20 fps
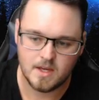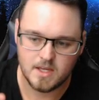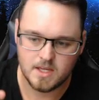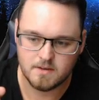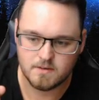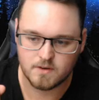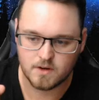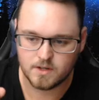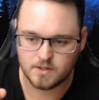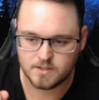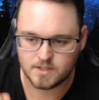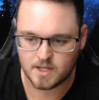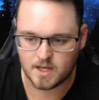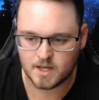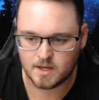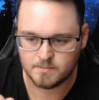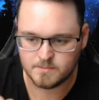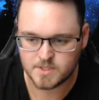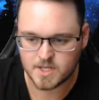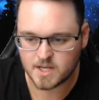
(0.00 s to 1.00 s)
You've
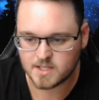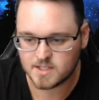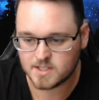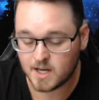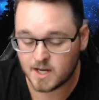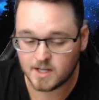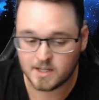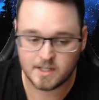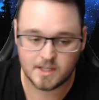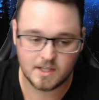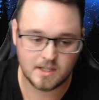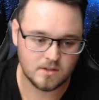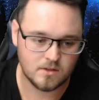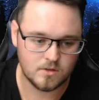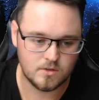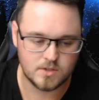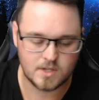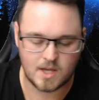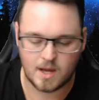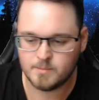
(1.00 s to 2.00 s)
got Jack Darling,
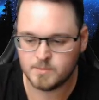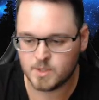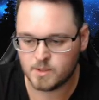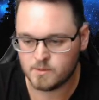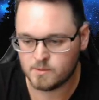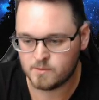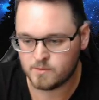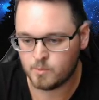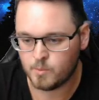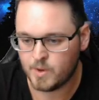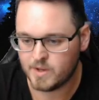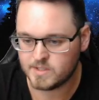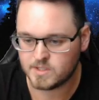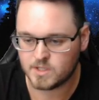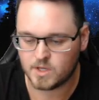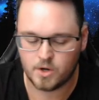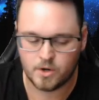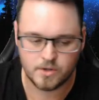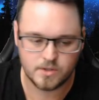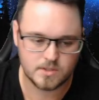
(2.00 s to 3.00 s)
who comes over from West
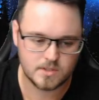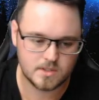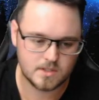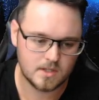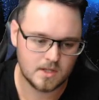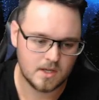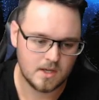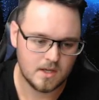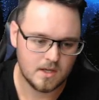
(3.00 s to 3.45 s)
Coast.